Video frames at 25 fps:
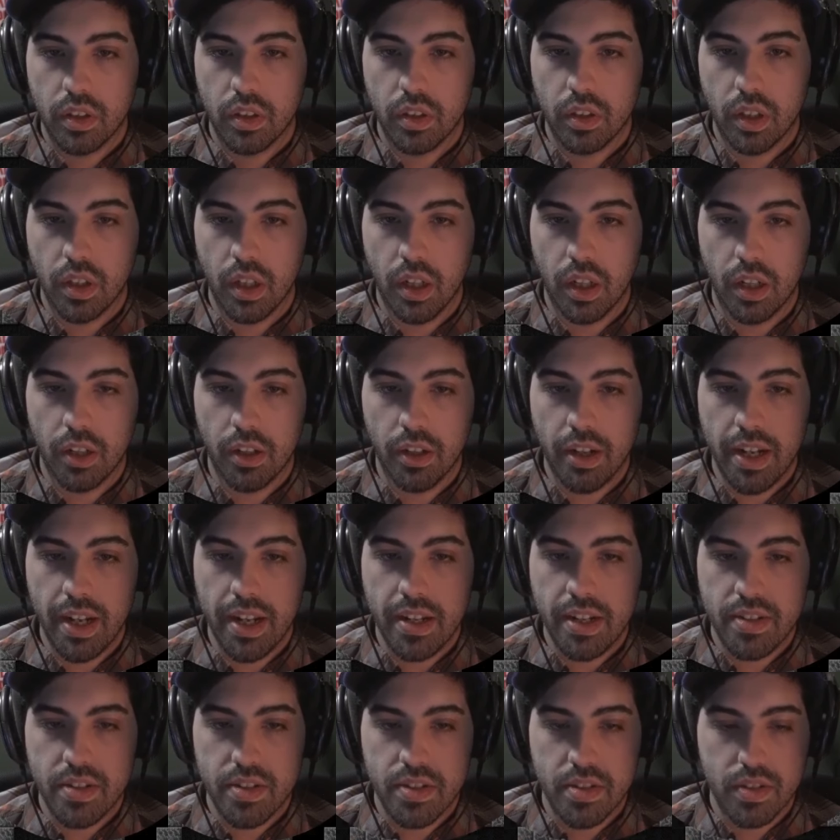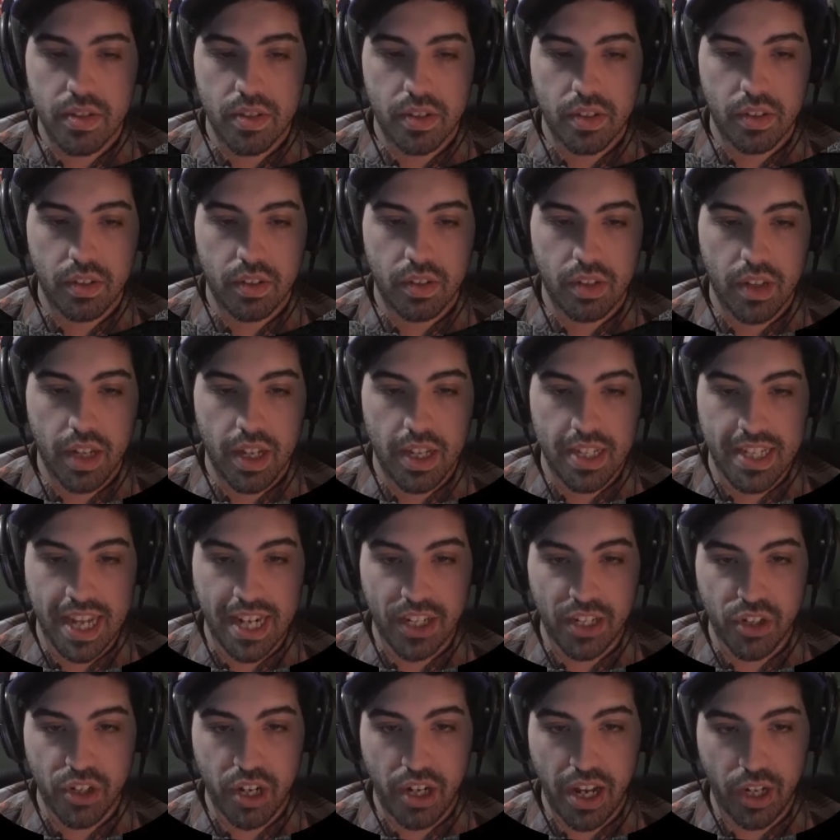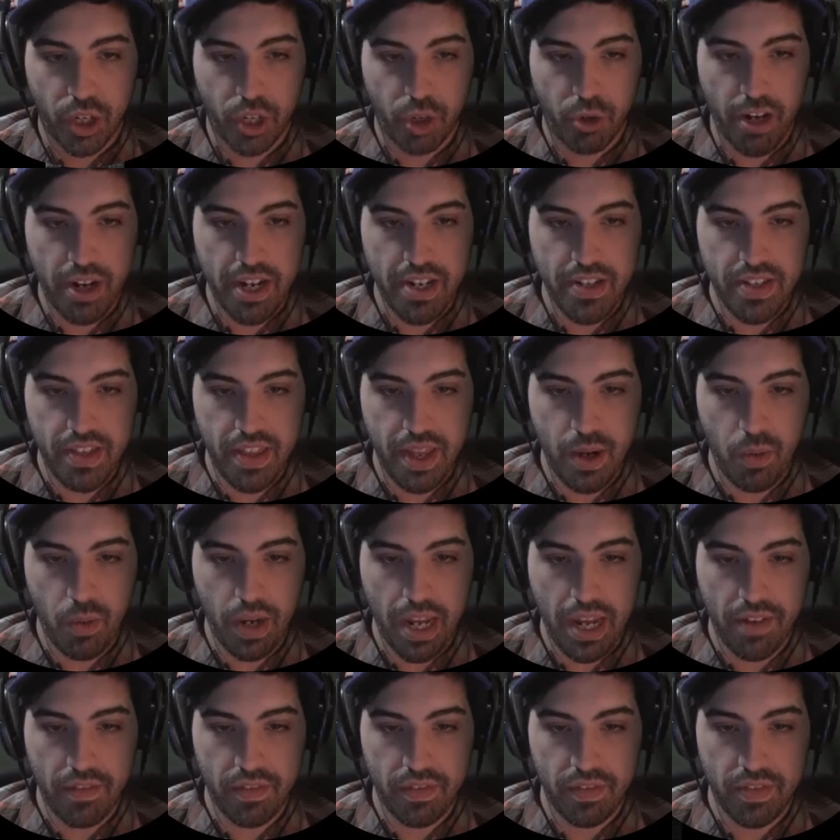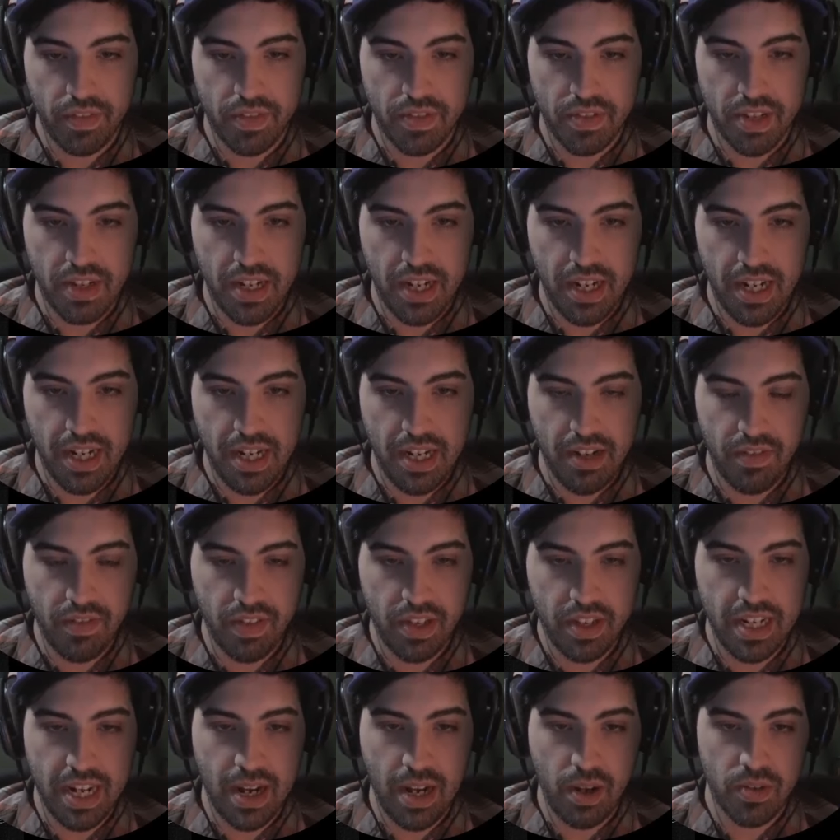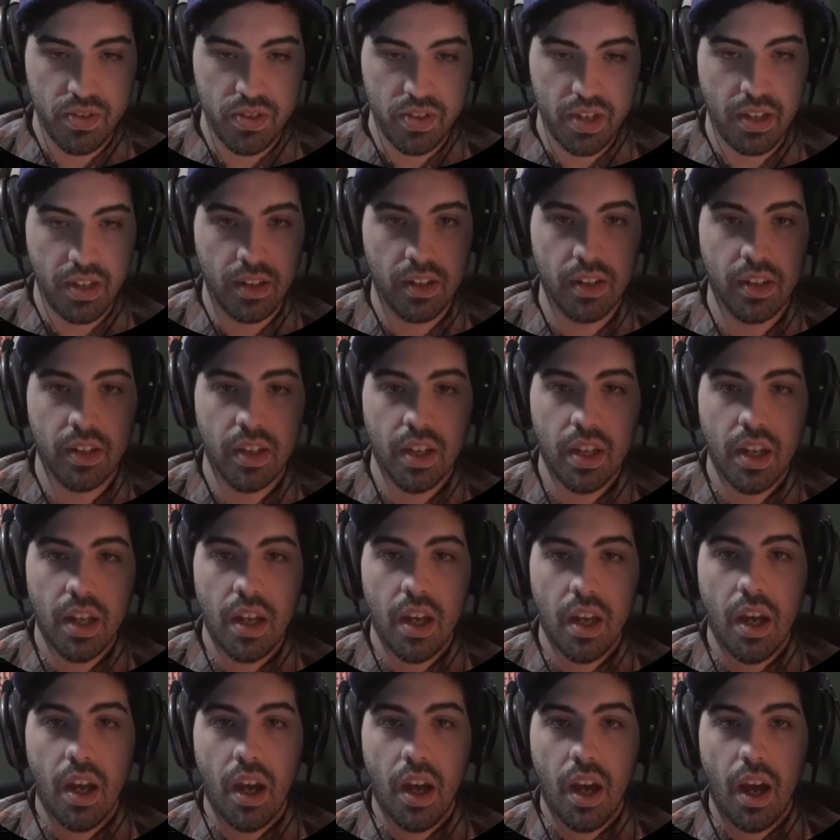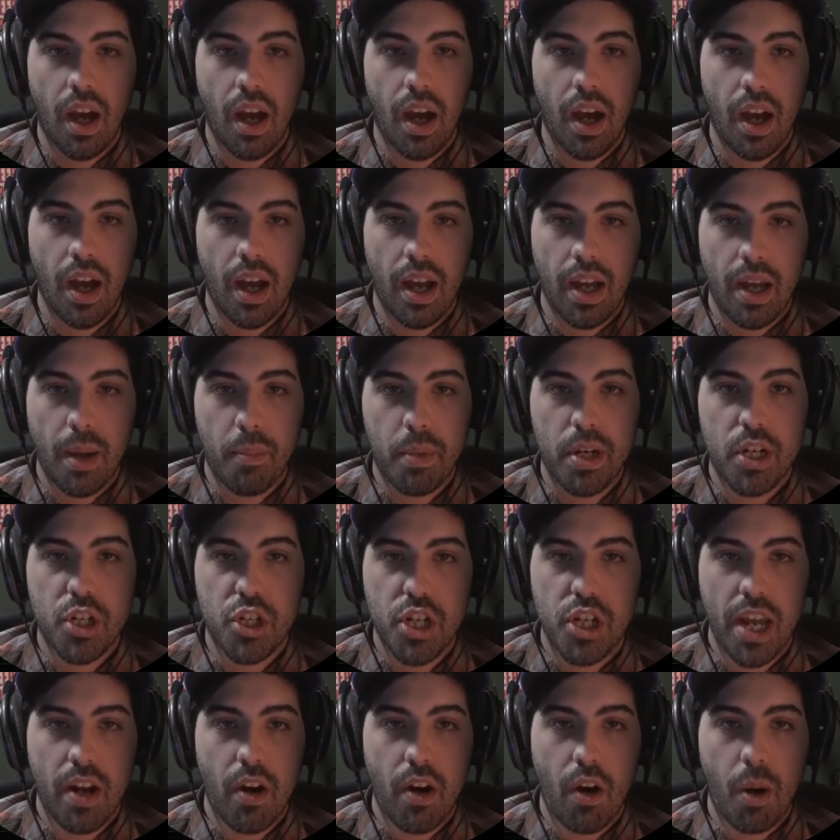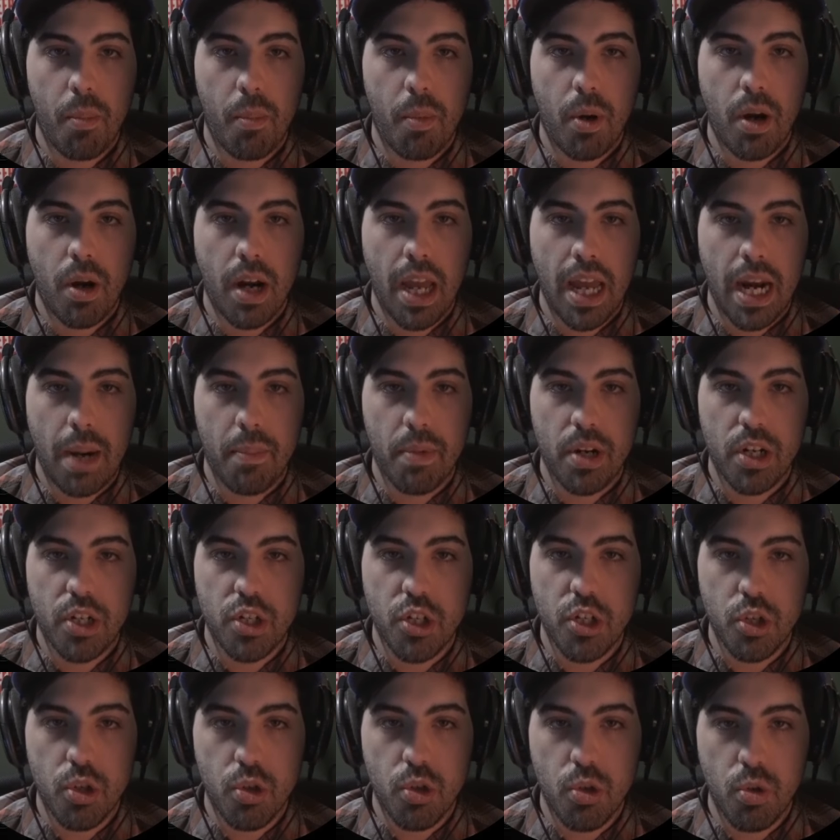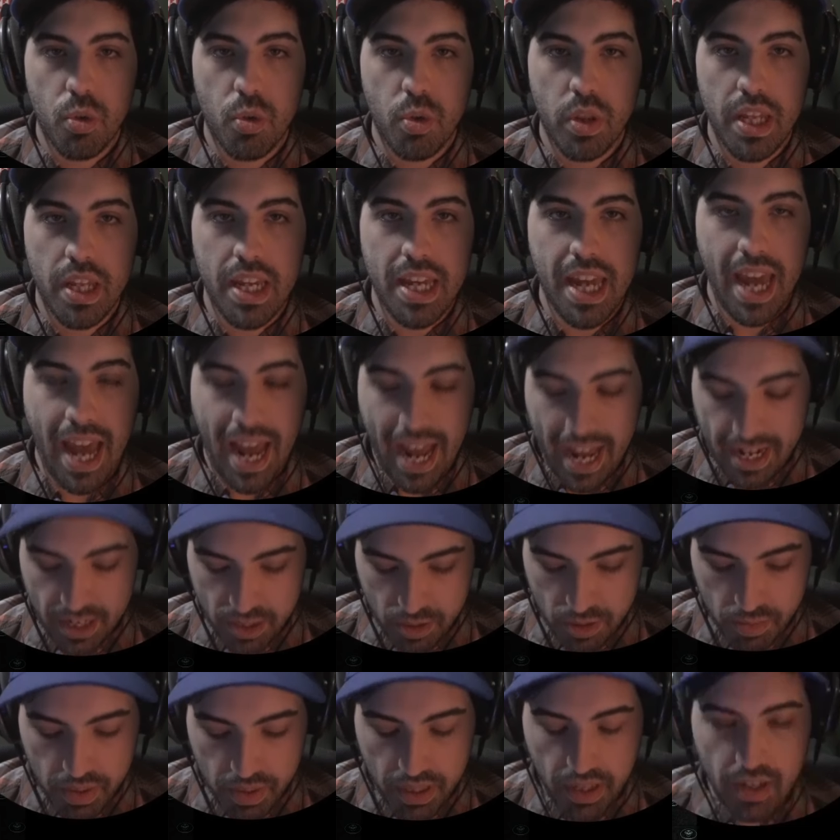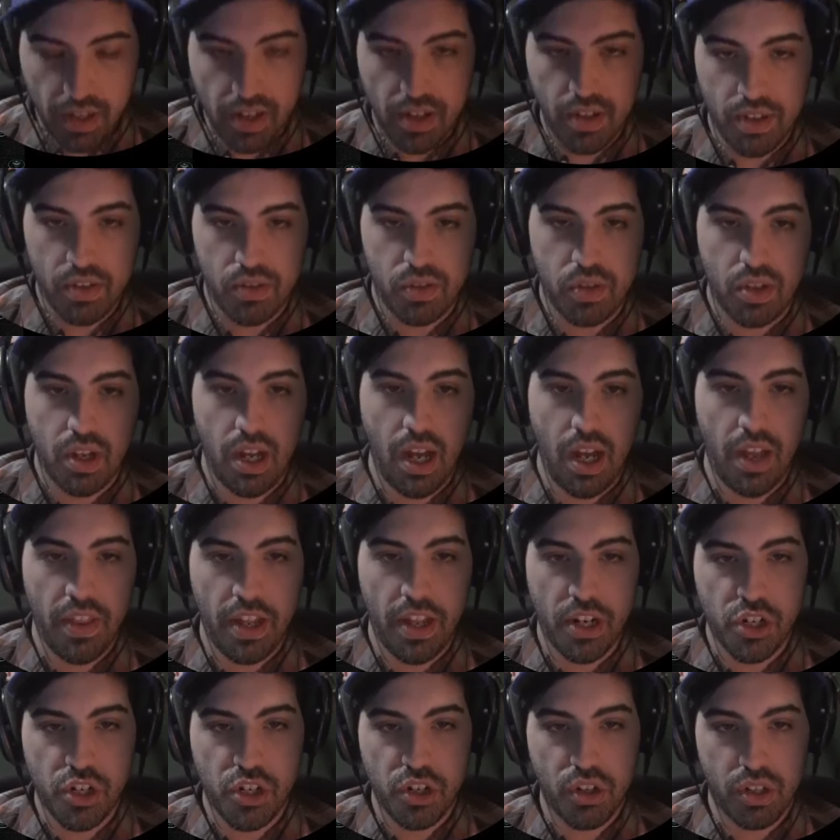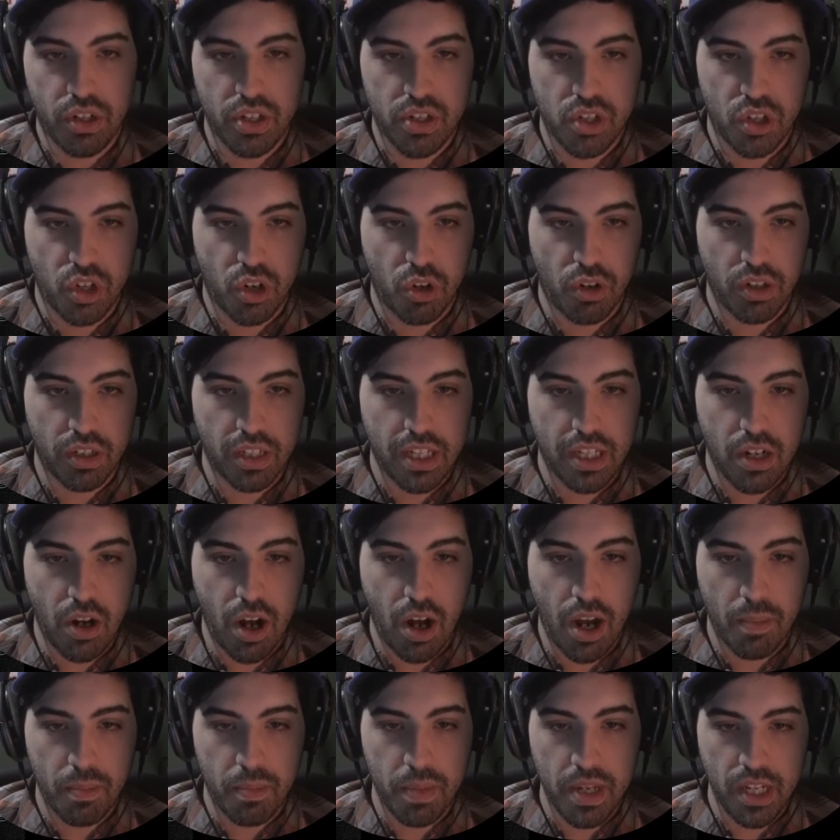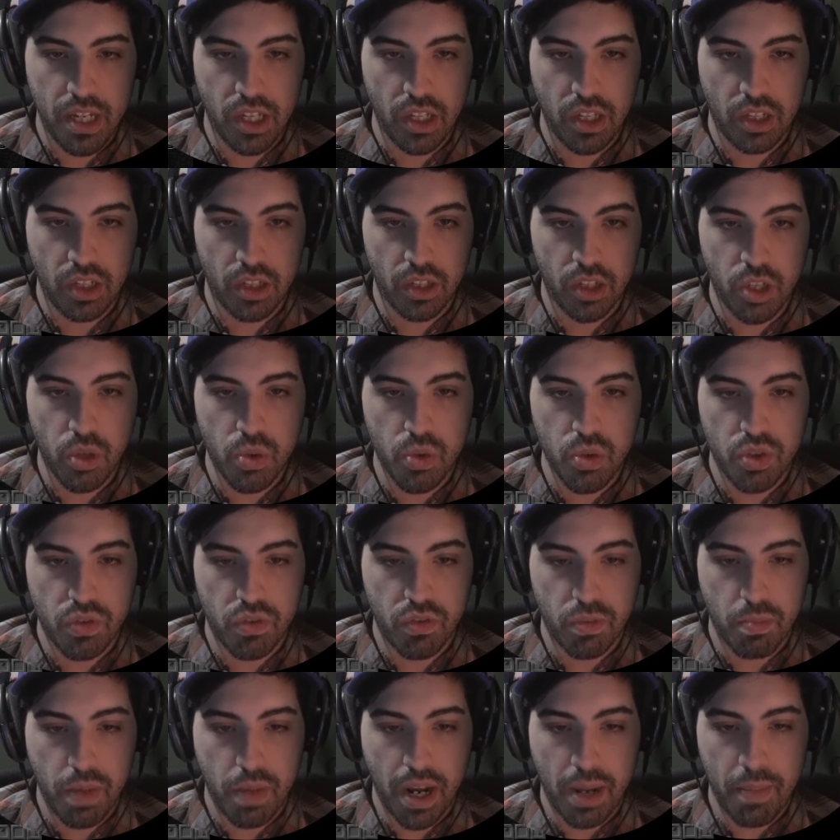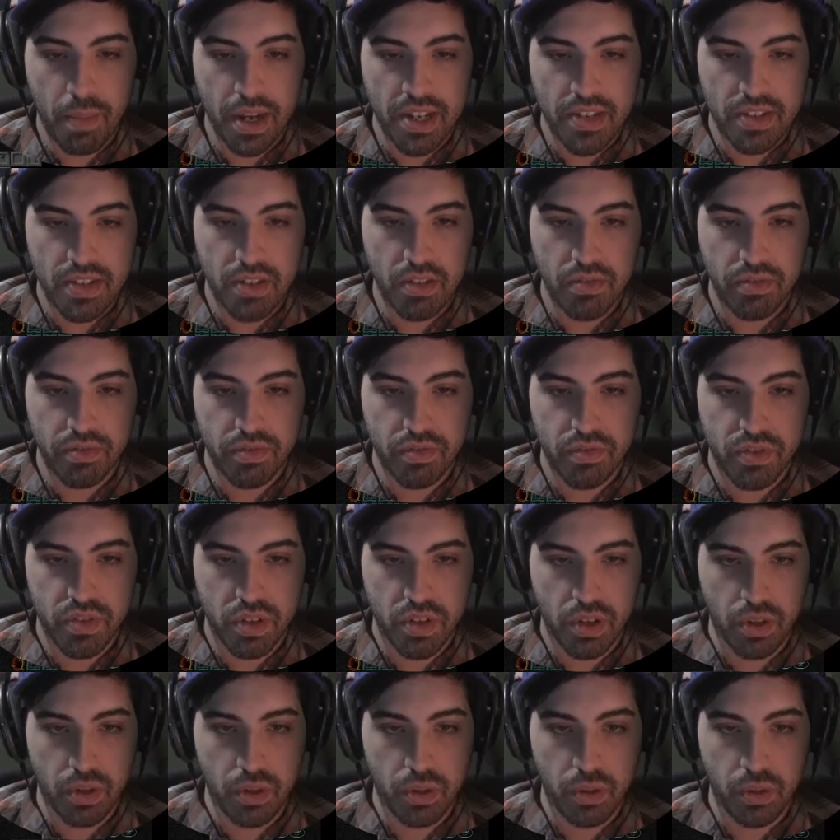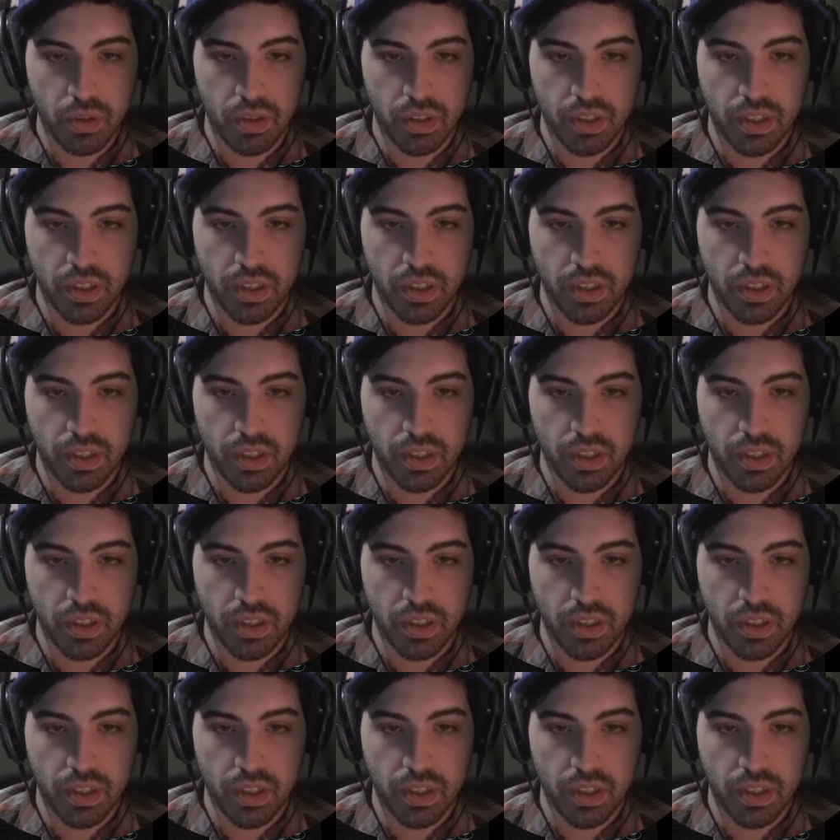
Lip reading: Alright. It's actually kind of crazy that we haven't seen any of the downs yet. I'm going to enchant armor, and I'm going to do the hat, because that shield is currently not being used by myself, so...